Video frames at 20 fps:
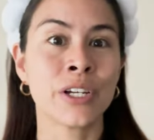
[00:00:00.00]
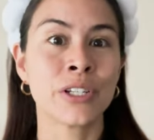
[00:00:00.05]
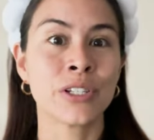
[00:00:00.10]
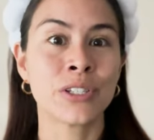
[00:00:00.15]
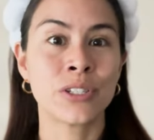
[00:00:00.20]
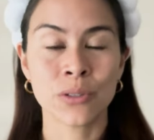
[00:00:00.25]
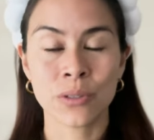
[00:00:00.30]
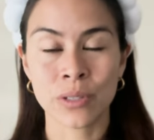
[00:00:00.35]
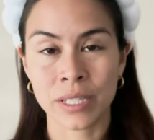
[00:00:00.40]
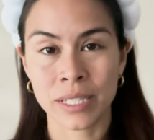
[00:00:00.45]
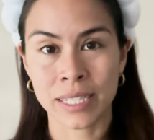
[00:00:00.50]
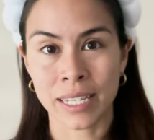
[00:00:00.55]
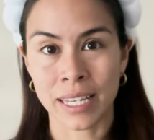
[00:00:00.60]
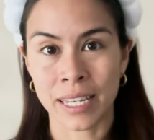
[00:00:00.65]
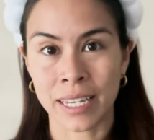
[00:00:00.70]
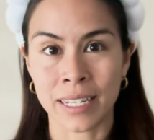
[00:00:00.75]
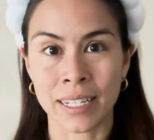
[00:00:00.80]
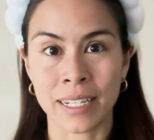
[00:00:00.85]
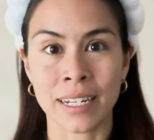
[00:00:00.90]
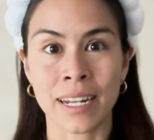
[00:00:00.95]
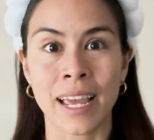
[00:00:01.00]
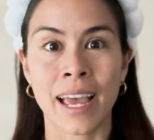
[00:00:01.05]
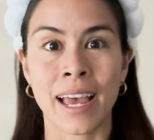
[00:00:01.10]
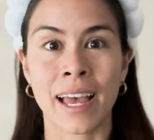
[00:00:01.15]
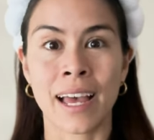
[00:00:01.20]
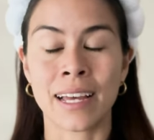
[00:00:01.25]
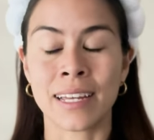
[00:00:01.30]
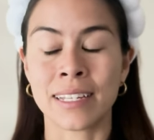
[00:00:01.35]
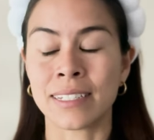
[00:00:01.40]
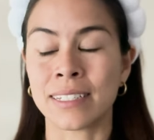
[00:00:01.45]
to the skin.
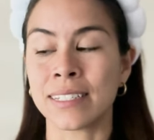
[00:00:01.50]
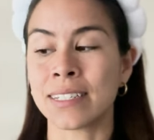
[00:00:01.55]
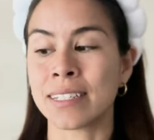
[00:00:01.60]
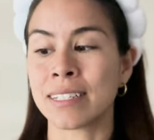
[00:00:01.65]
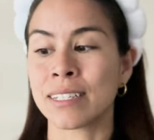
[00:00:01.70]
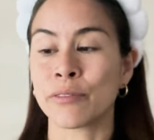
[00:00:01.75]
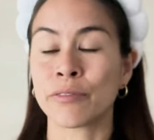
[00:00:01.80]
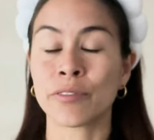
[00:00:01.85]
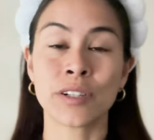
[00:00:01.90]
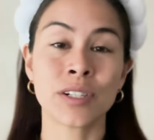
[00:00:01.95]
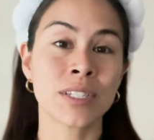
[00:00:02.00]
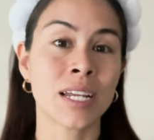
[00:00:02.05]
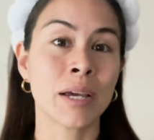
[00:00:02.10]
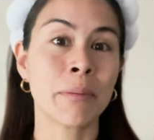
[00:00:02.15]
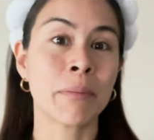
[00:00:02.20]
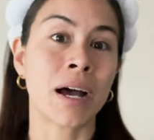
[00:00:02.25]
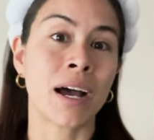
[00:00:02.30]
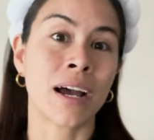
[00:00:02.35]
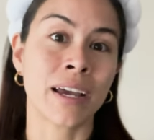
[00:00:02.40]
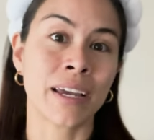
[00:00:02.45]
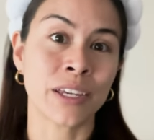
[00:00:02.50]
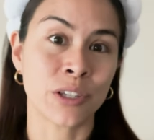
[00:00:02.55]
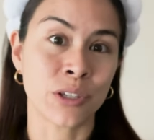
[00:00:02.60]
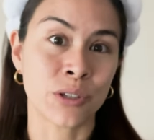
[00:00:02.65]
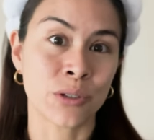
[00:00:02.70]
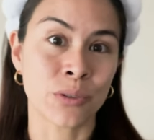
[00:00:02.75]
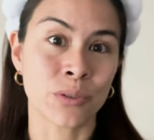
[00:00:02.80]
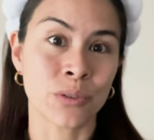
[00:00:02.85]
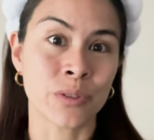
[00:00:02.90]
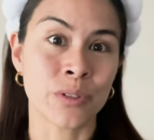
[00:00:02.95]
And the first time I
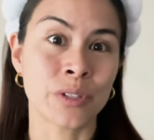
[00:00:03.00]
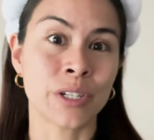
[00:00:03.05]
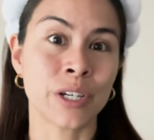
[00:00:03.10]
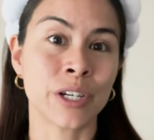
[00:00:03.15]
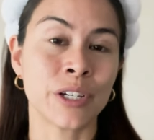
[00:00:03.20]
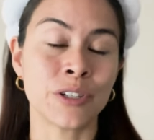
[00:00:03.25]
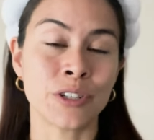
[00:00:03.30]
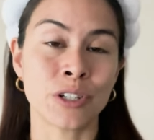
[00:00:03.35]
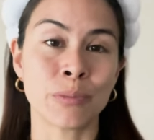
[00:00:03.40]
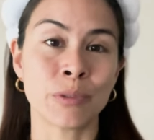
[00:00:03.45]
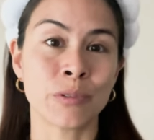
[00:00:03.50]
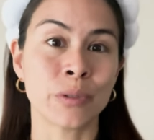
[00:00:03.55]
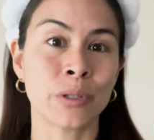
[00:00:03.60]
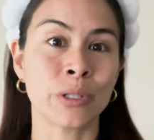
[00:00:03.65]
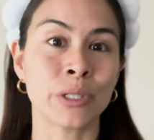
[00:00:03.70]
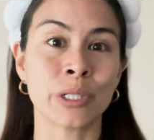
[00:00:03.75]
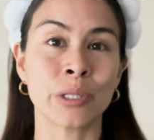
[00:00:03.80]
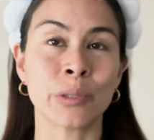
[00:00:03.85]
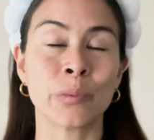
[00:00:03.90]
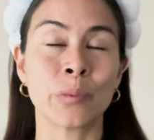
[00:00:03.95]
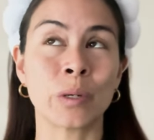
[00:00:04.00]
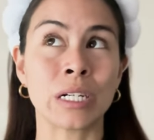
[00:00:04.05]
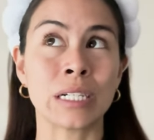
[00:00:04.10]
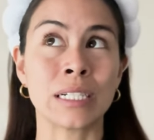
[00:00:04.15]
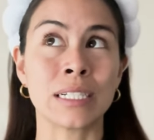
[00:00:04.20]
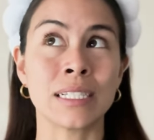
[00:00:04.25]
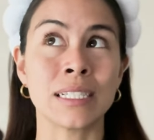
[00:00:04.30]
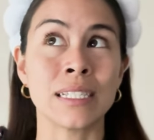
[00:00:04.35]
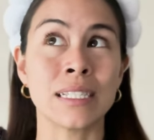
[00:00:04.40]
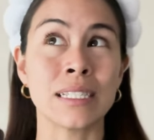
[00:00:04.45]
used a derma roller
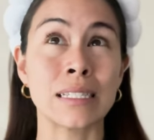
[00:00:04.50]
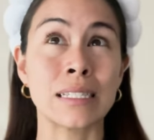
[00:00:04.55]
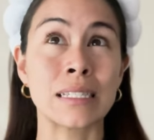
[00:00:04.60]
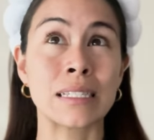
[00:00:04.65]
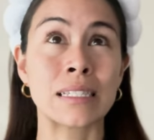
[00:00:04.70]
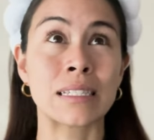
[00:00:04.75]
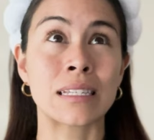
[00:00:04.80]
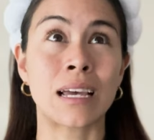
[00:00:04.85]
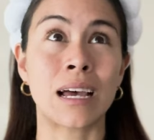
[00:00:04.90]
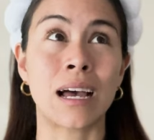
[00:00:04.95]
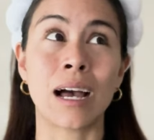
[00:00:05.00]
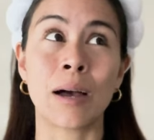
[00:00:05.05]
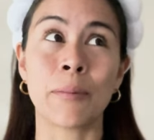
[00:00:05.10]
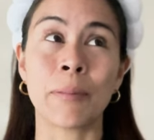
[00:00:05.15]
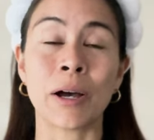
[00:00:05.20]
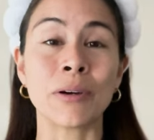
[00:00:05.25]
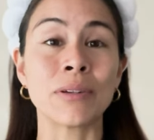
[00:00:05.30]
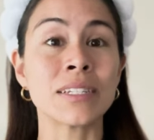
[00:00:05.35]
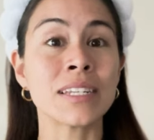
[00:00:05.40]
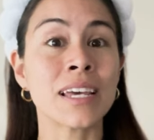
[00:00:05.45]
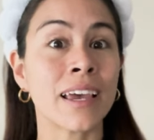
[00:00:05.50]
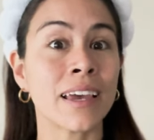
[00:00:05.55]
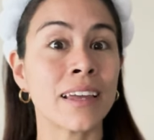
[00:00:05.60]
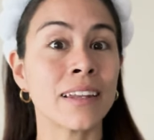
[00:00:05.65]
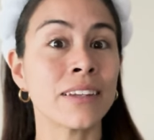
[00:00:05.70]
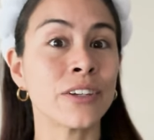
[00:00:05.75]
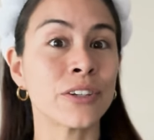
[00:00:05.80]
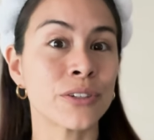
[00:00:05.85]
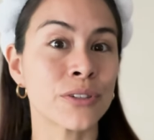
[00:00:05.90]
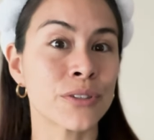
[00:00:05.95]
was about
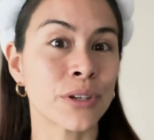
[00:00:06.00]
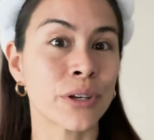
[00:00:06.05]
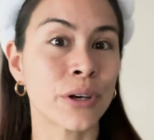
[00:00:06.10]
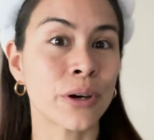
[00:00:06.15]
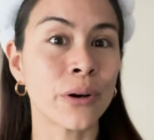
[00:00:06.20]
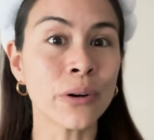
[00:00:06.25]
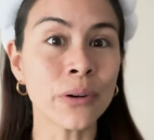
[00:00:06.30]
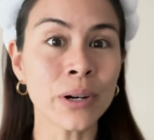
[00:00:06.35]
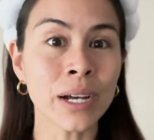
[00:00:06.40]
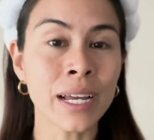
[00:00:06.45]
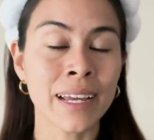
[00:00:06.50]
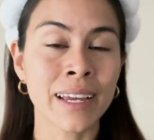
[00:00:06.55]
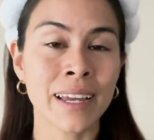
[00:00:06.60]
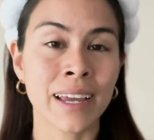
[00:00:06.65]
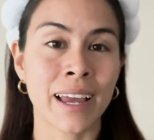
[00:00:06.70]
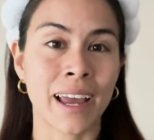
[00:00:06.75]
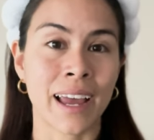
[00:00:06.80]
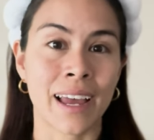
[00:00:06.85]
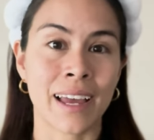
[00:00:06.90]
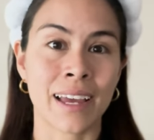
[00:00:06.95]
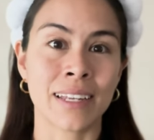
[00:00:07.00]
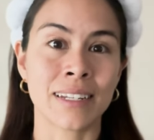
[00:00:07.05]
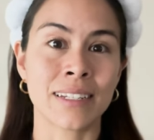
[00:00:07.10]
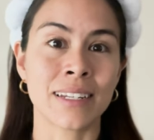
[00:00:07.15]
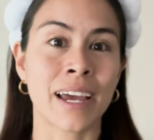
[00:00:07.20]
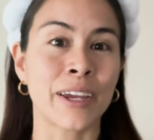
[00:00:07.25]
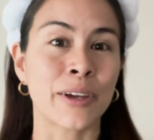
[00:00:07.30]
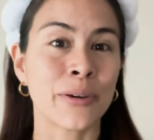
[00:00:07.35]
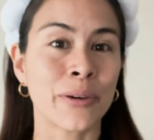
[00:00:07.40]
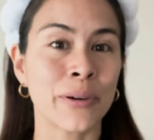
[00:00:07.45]
10 years ago and
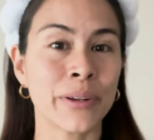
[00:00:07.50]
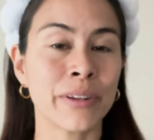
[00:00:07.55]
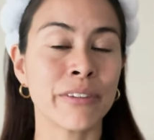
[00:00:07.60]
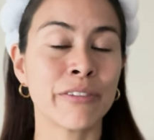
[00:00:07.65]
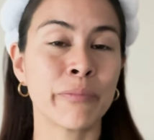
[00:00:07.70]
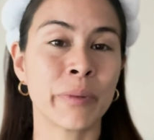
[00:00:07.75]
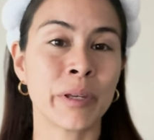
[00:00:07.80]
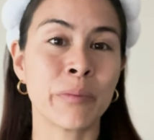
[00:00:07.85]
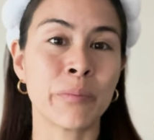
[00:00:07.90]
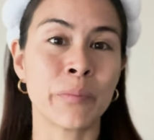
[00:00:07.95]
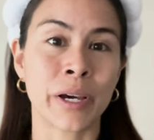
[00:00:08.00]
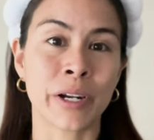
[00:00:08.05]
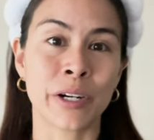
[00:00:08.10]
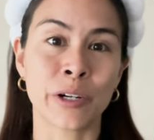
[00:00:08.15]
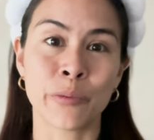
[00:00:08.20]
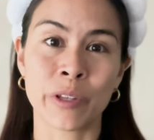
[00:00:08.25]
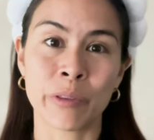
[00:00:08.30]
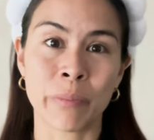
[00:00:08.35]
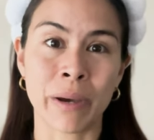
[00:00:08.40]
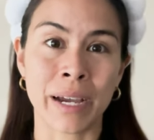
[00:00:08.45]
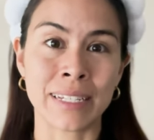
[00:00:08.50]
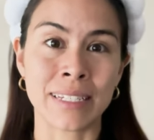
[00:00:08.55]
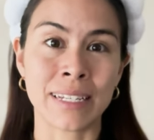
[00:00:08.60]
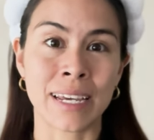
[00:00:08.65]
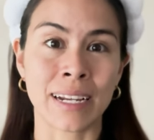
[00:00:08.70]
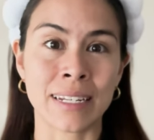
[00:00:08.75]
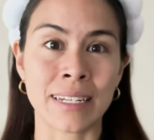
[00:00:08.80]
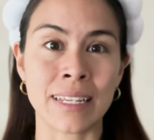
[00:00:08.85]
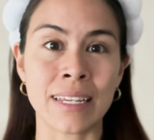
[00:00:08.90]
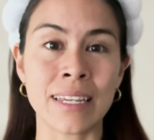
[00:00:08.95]
I could have been better with my
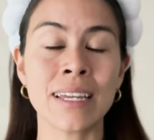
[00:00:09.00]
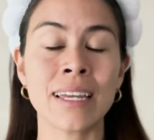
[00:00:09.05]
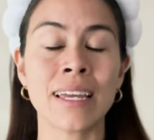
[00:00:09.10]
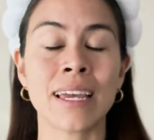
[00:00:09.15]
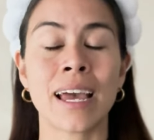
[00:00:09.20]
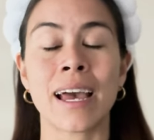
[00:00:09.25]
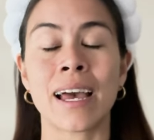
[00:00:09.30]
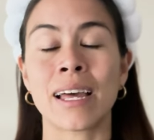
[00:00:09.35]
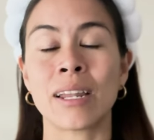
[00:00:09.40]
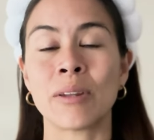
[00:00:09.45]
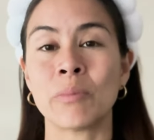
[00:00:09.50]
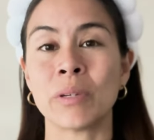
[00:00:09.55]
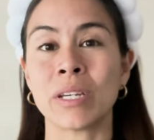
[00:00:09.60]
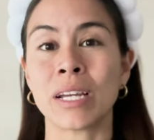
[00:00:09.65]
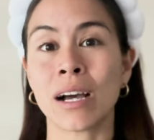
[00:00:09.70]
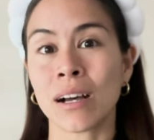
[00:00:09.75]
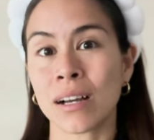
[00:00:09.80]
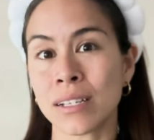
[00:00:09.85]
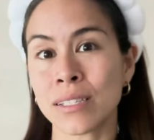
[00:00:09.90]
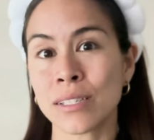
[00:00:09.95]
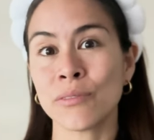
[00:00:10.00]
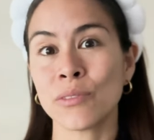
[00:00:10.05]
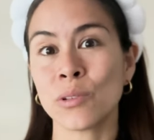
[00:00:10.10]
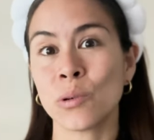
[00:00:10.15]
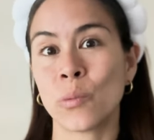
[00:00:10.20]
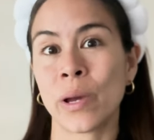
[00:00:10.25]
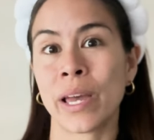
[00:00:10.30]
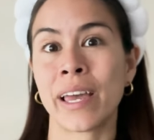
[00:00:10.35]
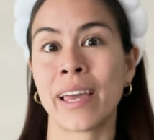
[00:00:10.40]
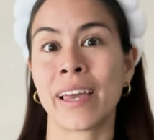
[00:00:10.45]
technique and because of the
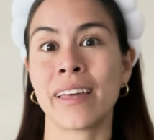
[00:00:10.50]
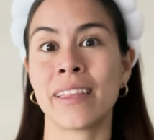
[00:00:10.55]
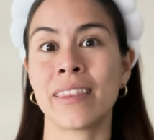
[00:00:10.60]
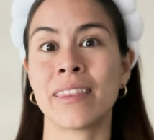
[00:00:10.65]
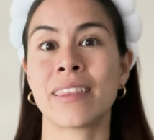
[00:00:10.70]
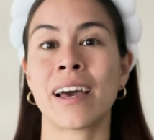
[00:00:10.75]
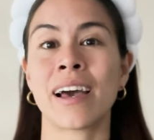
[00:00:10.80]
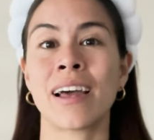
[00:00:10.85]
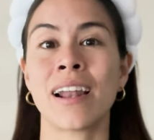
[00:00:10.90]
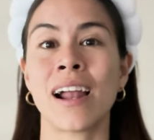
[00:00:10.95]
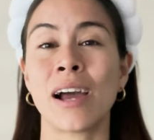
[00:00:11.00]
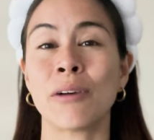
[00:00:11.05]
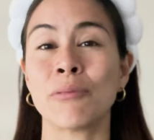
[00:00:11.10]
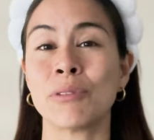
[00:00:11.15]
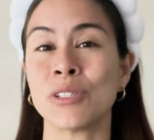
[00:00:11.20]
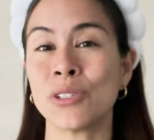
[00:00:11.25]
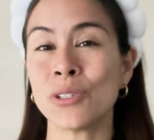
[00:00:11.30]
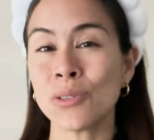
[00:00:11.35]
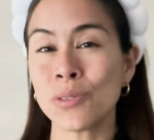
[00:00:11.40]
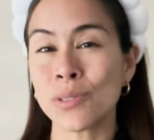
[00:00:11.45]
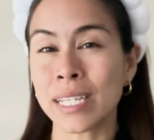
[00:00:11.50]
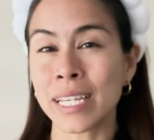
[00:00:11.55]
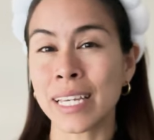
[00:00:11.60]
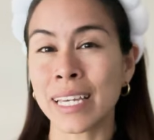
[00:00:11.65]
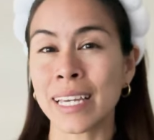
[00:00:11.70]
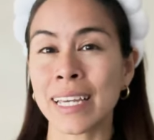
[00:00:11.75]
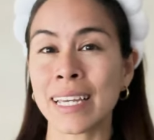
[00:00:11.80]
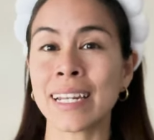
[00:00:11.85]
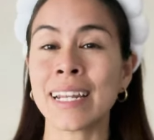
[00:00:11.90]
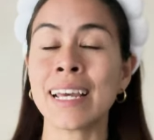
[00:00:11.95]
way that I was using
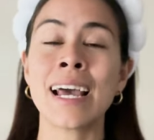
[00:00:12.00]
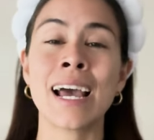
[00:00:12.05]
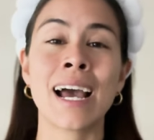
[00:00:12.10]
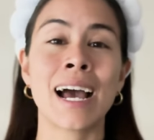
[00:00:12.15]
it,